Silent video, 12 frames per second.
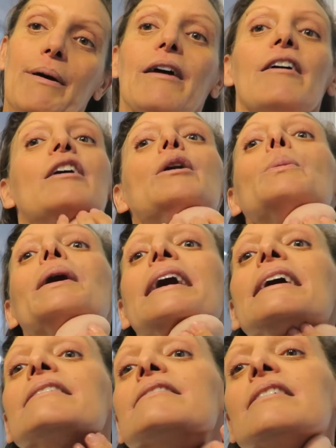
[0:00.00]
barrier
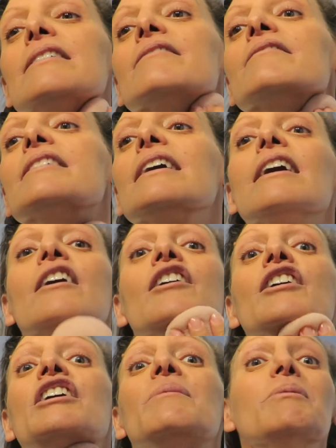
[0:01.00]
away. So yeah,
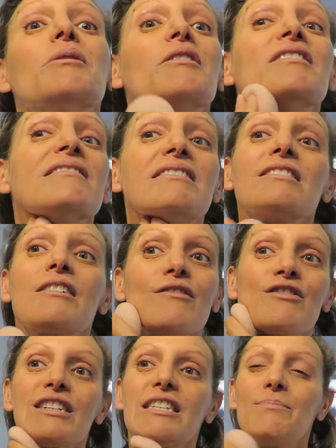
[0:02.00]
jojoba oil and a
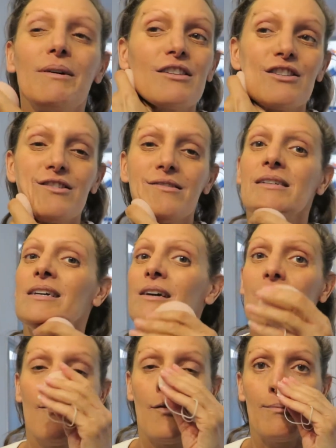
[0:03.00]
konjac sponge,
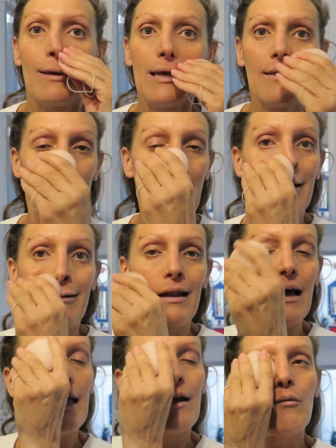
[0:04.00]
for me that is
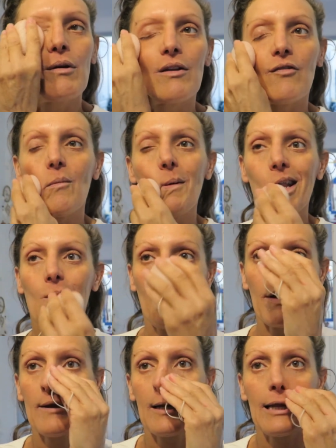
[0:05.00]
like one of the best
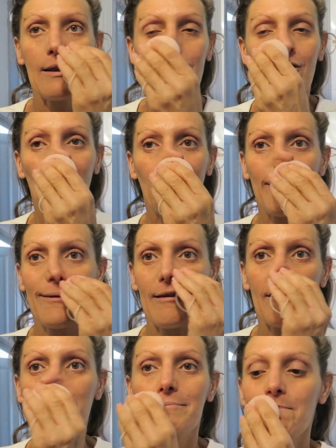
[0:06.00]
way to cleanse your
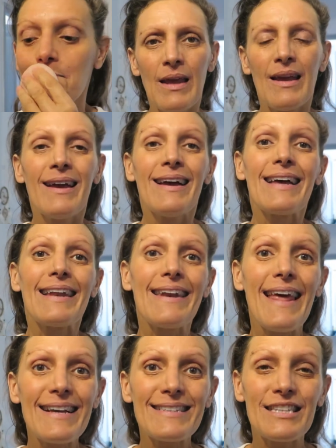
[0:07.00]
faces.
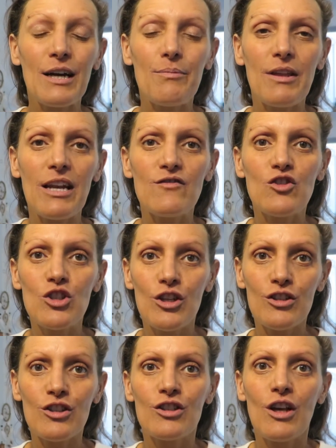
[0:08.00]
Next up that I've
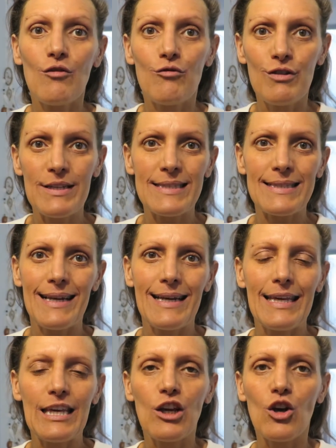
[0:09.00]
just
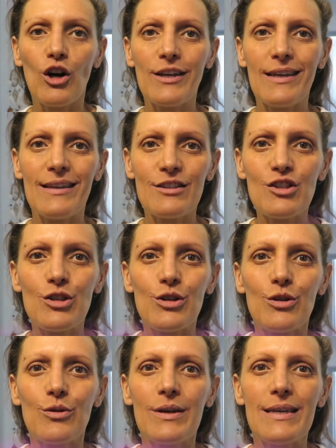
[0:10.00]
recently got
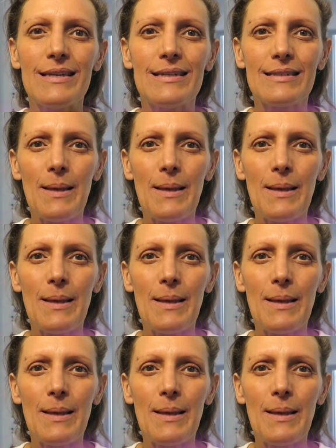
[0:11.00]
into is